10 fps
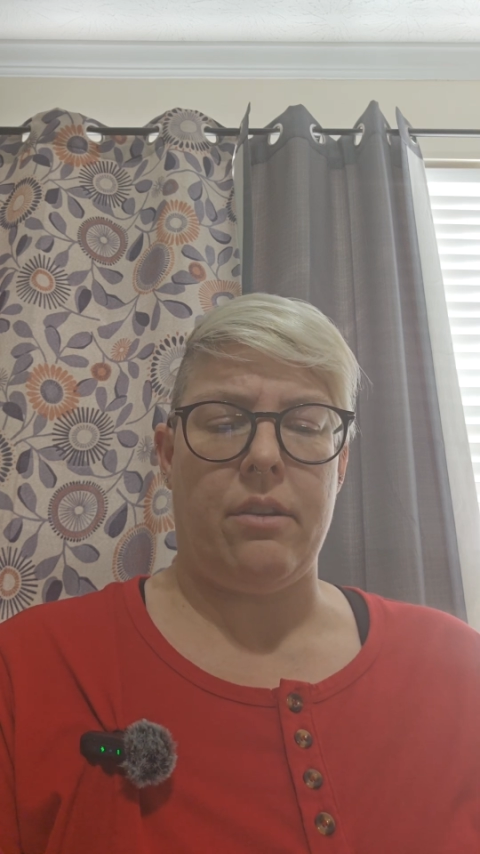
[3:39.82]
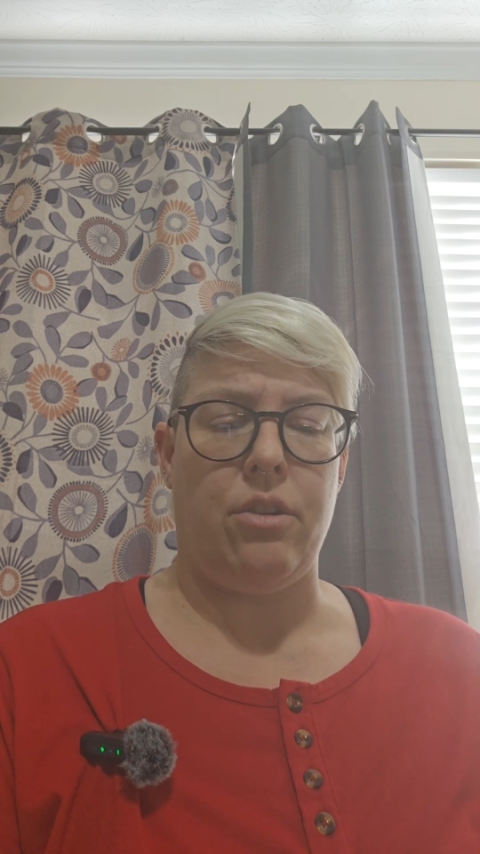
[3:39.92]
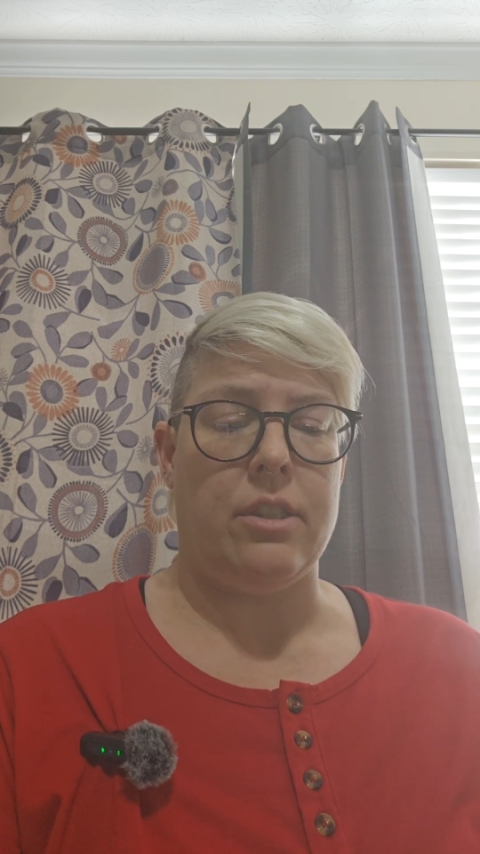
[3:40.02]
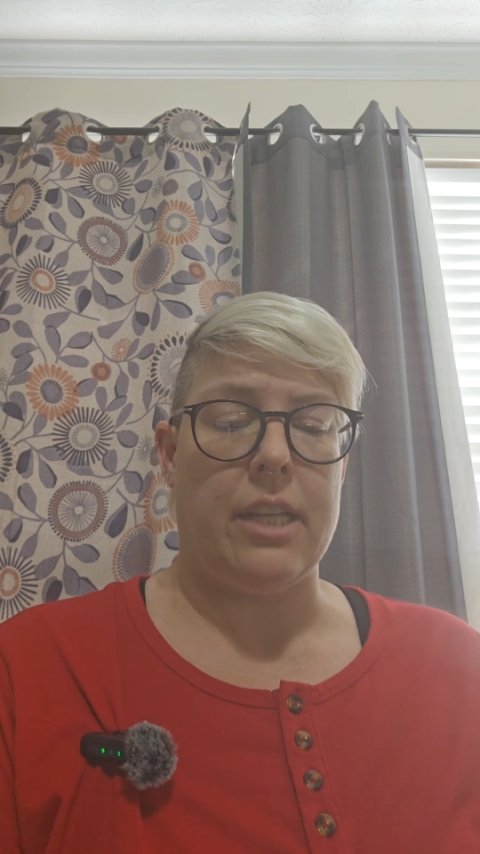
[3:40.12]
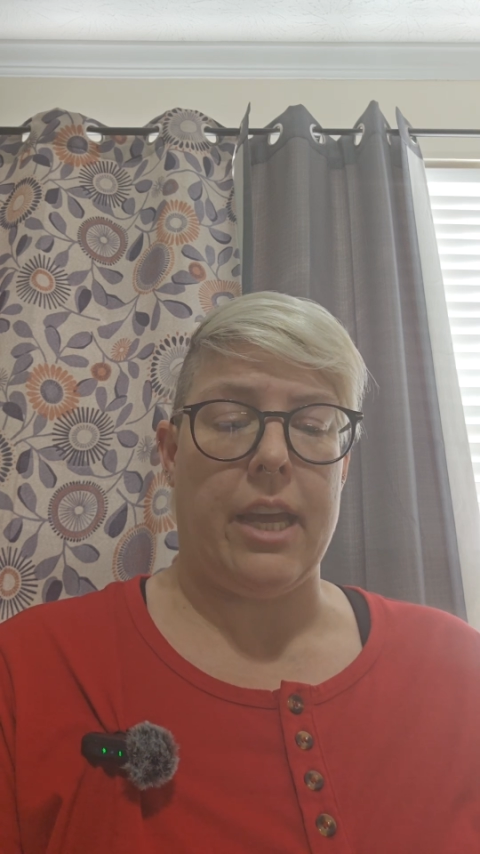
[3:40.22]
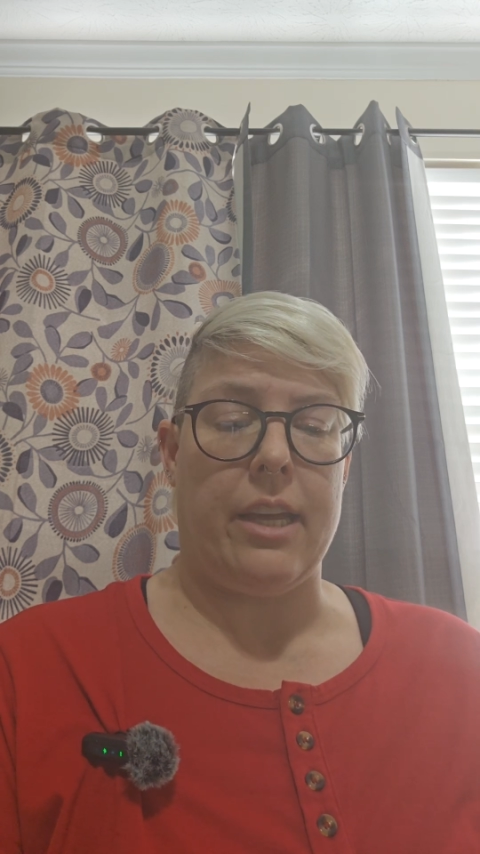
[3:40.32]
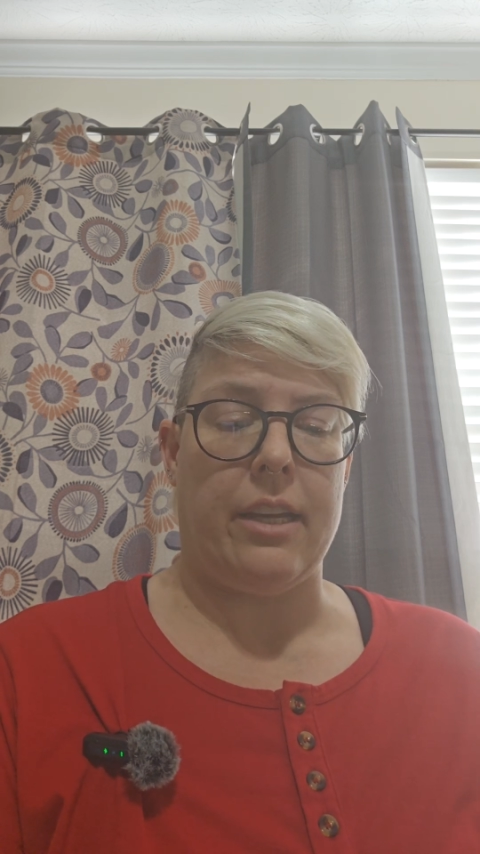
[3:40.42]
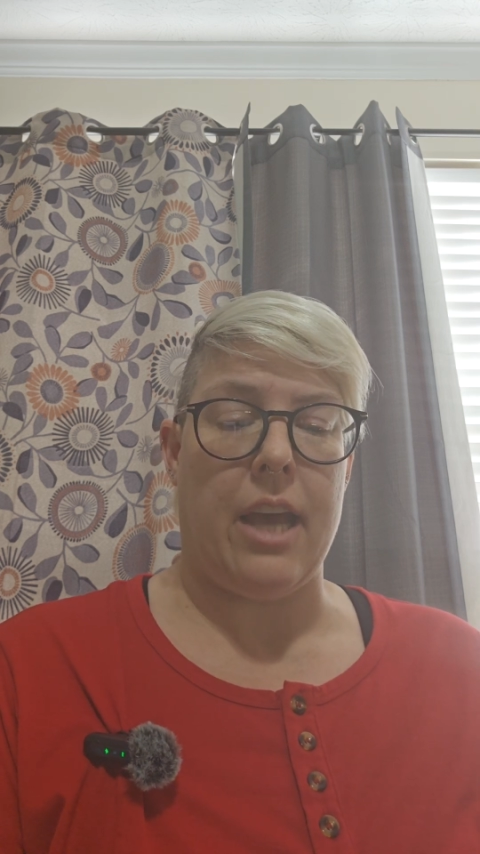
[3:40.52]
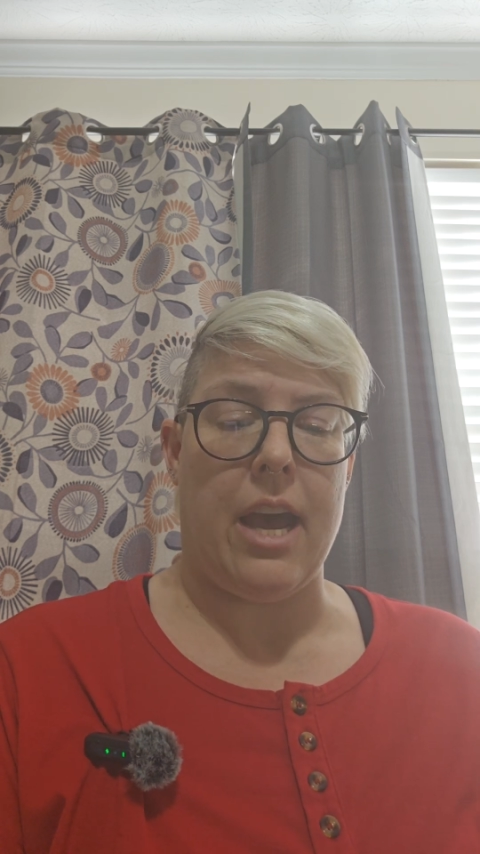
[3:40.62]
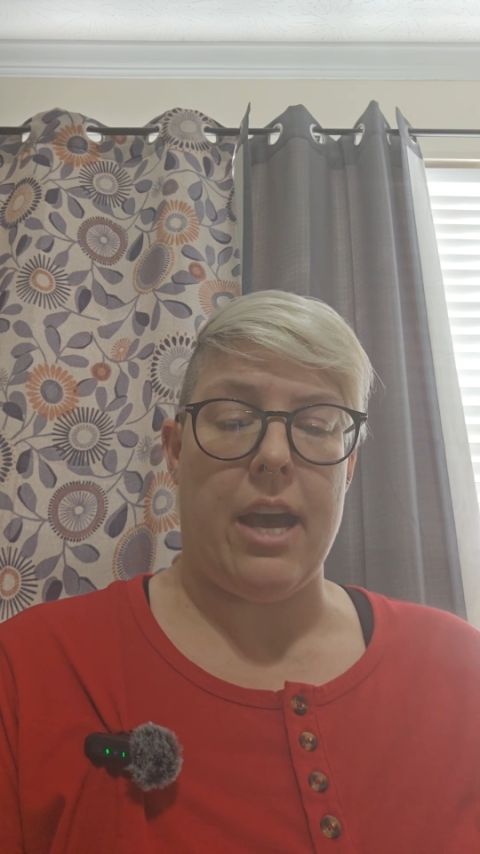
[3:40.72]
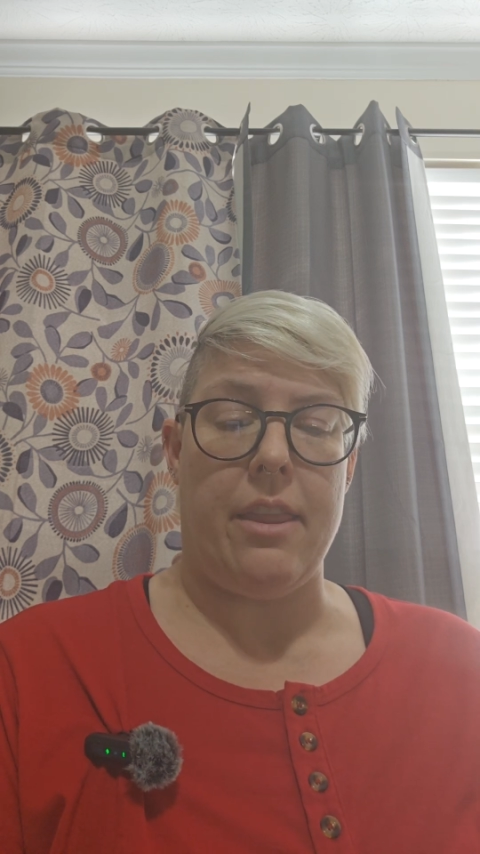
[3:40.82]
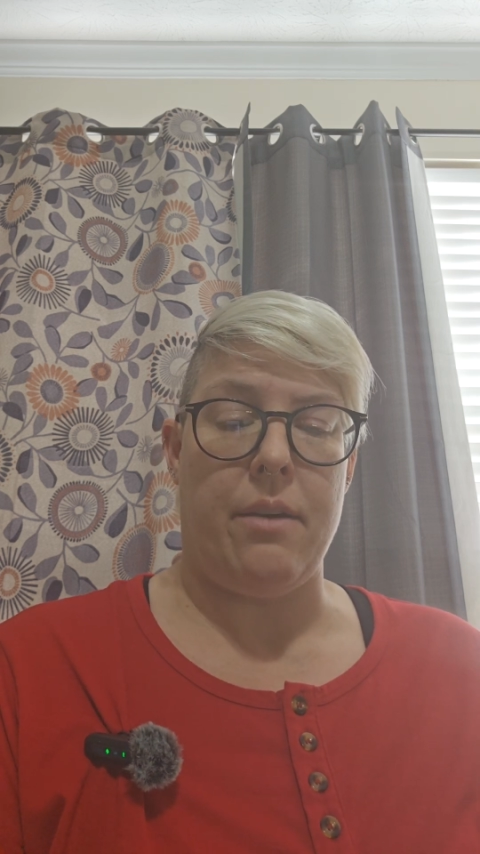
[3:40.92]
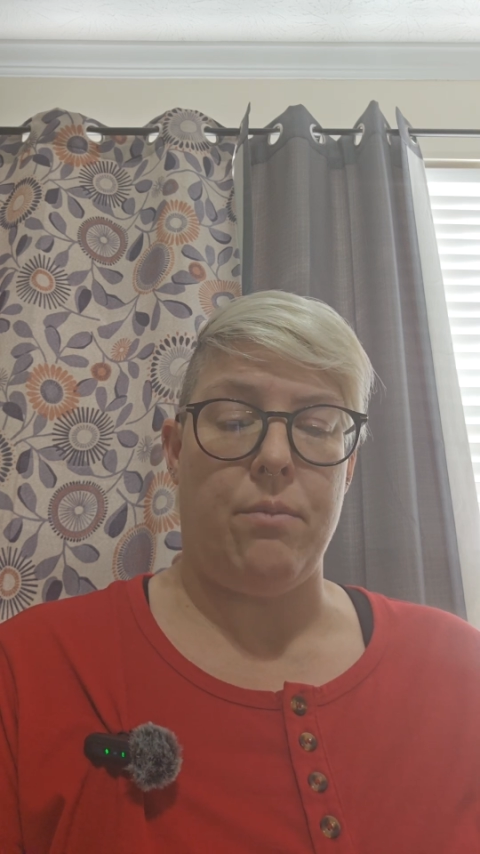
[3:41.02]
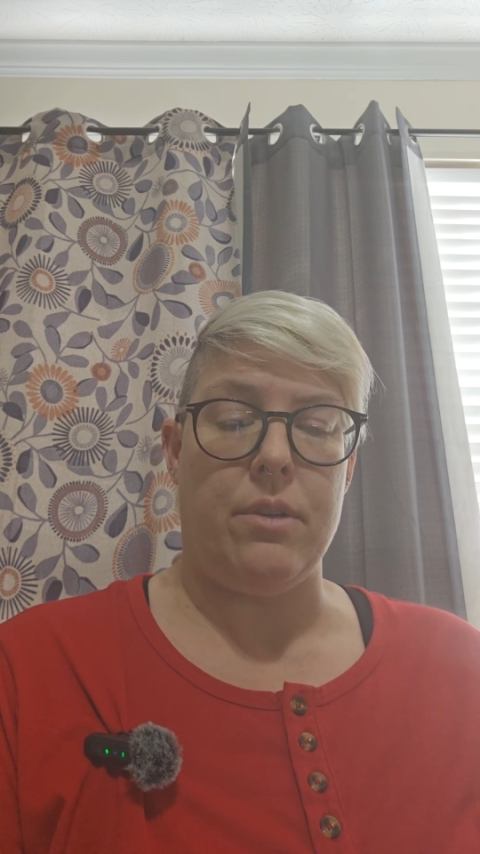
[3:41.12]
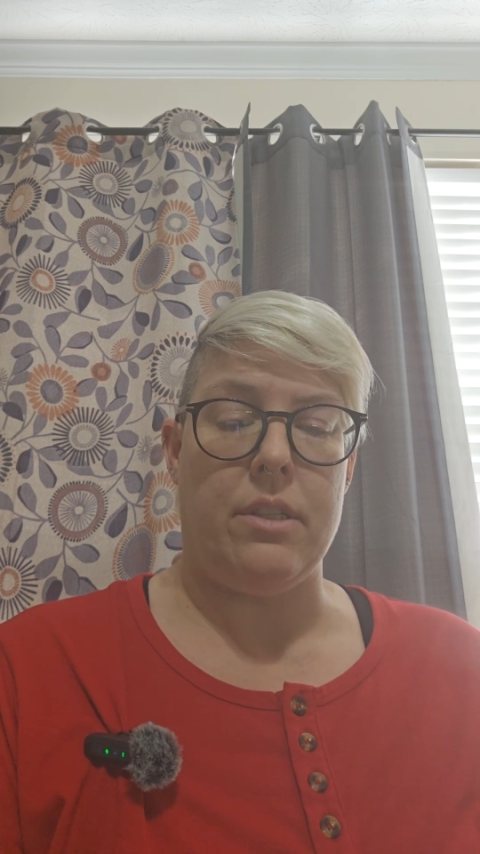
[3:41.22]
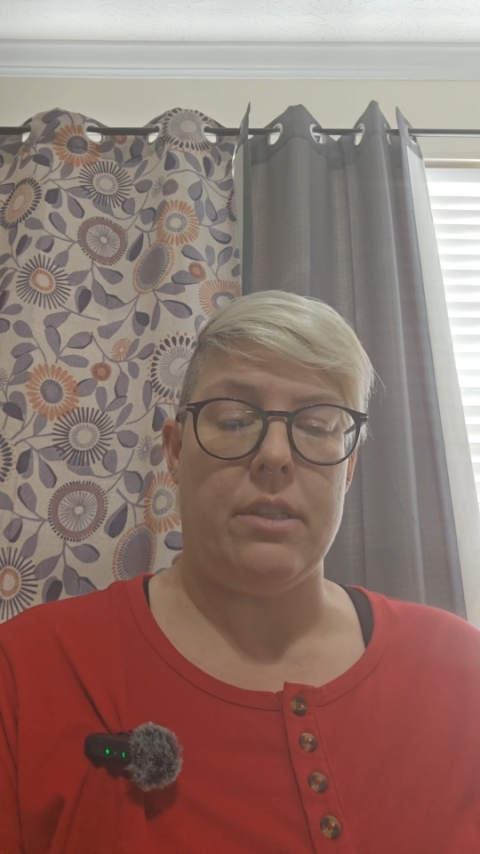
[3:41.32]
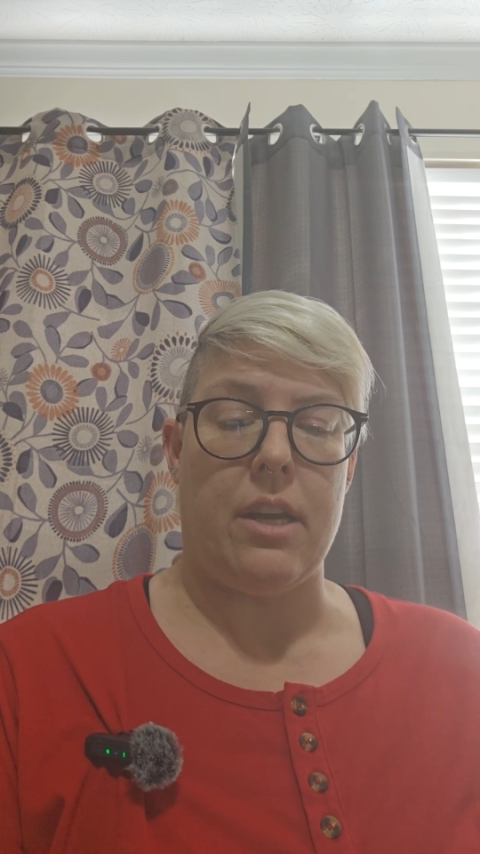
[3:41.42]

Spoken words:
looks like a guy that was